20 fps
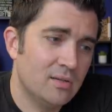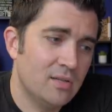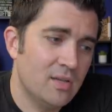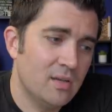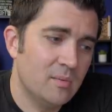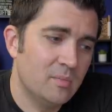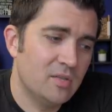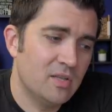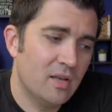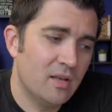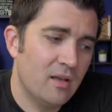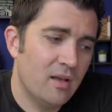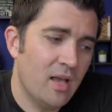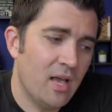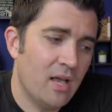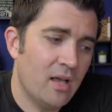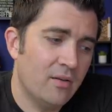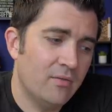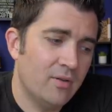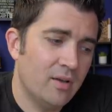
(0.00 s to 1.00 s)
nibs that
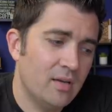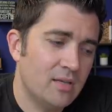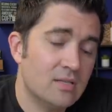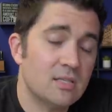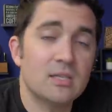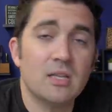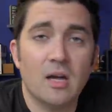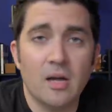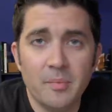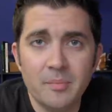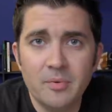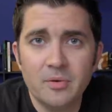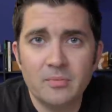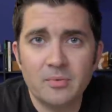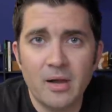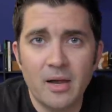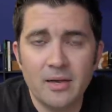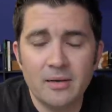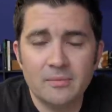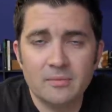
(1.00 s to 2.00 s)
have a stub,
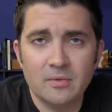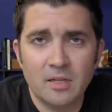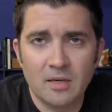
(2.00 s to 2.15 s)
right?